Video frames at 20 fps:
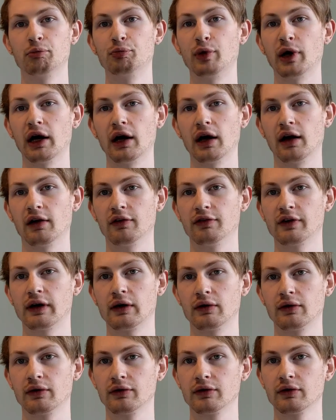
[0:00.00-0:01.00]
But I
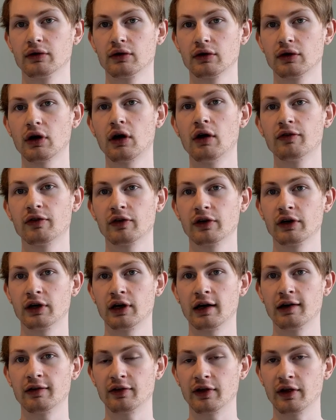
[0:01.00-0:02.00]
felt confident
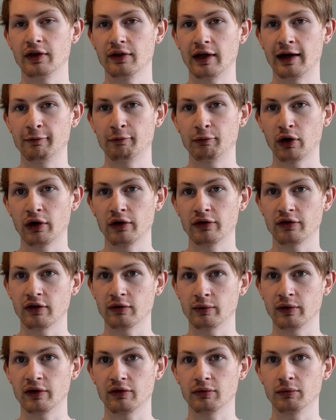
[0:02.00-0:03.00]
enough that that
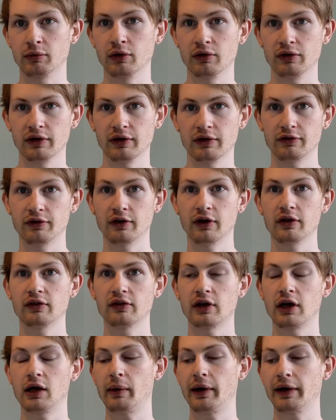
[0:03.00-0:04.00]
process went smoothly the
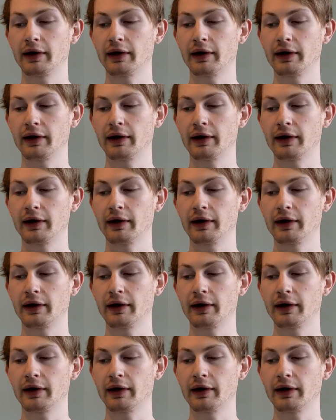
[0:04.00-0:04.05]
first time.